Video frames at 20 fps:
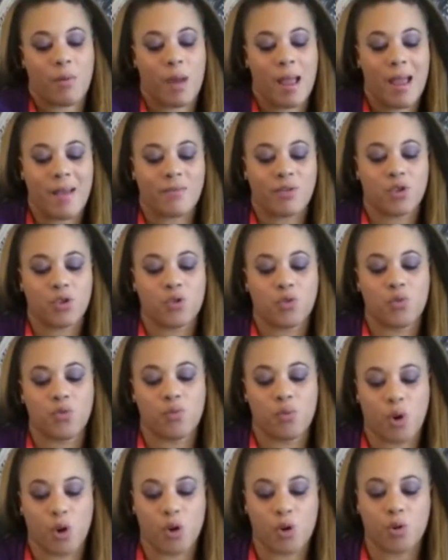right
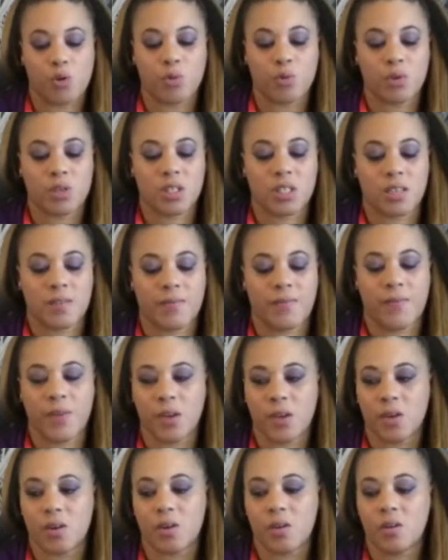here I
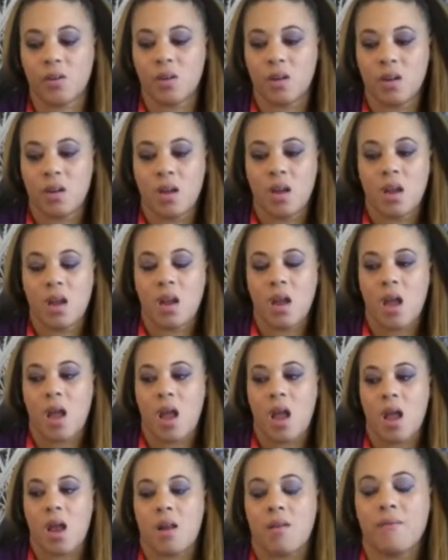have
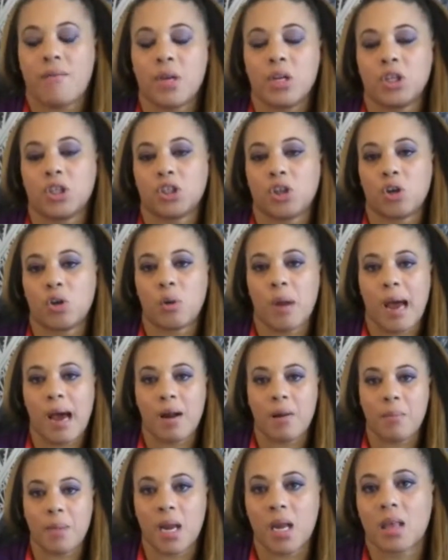
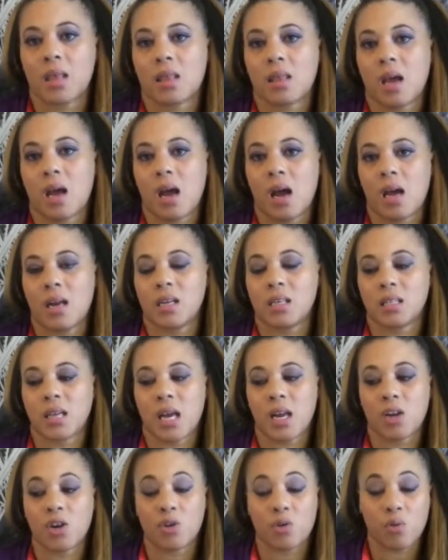completely rolled them, but
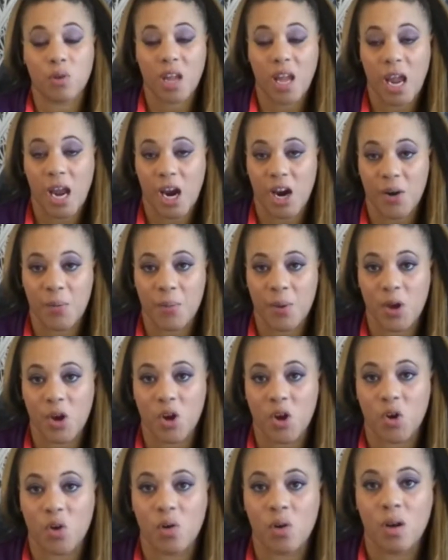I did it in two,
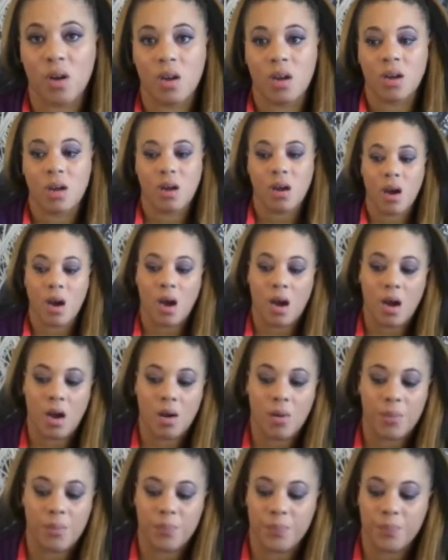so I cut my parchment
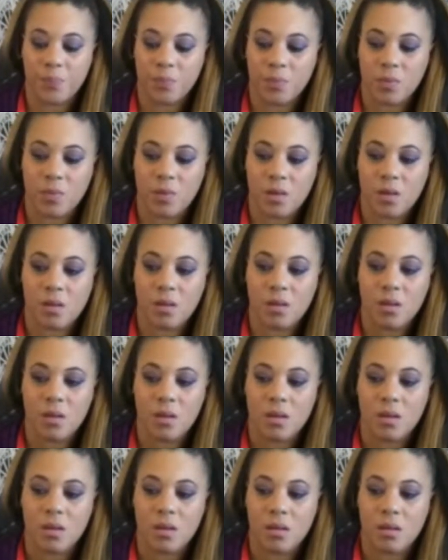paper when I
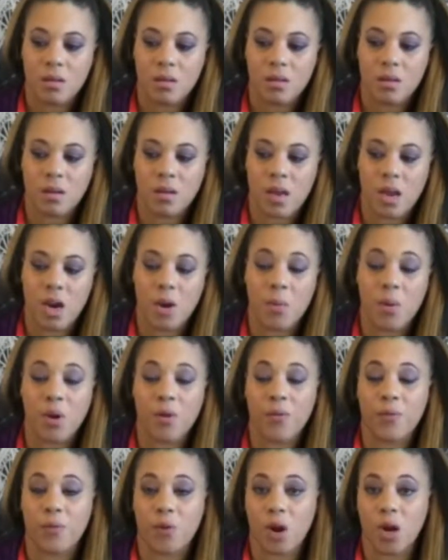first put it in my pan
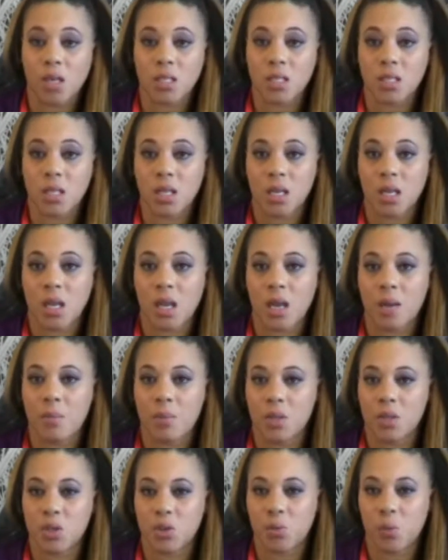so that I'll be able to do
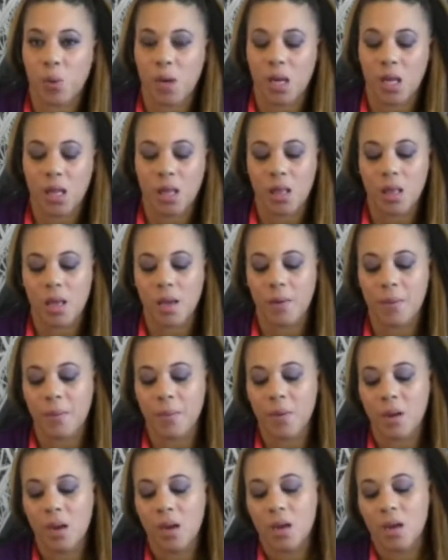more rolls when I
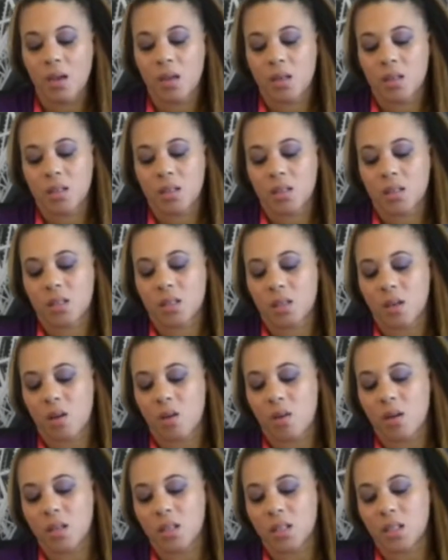cut it to fit into the
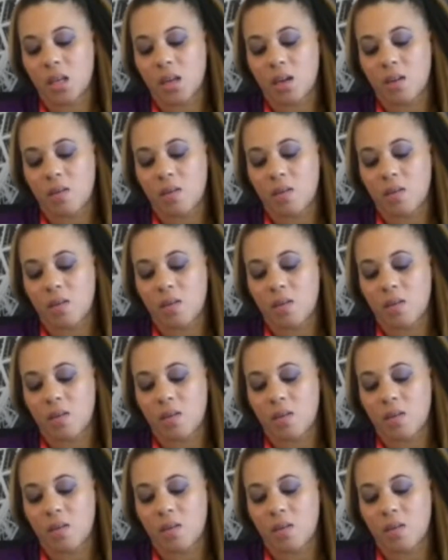bowl.